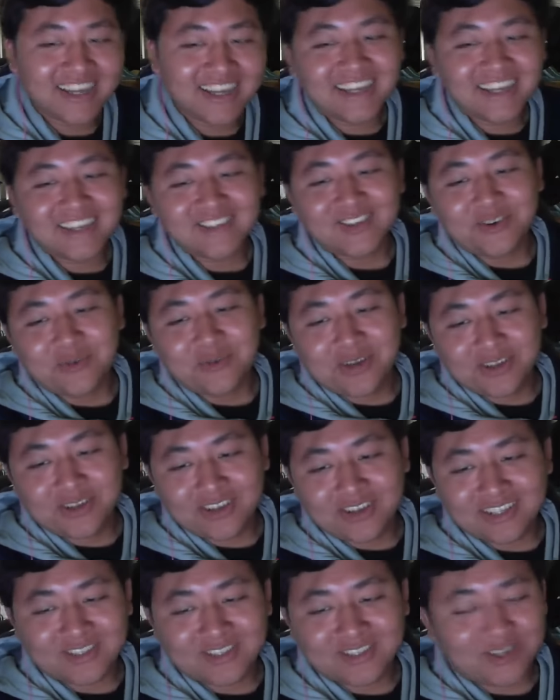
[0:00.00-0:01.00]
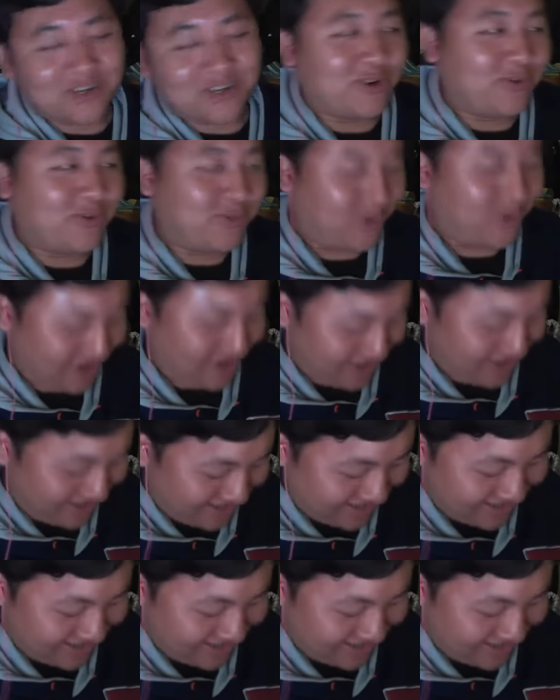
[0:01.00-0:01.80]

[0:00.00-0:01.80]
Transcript: So what are you guys gonna go for?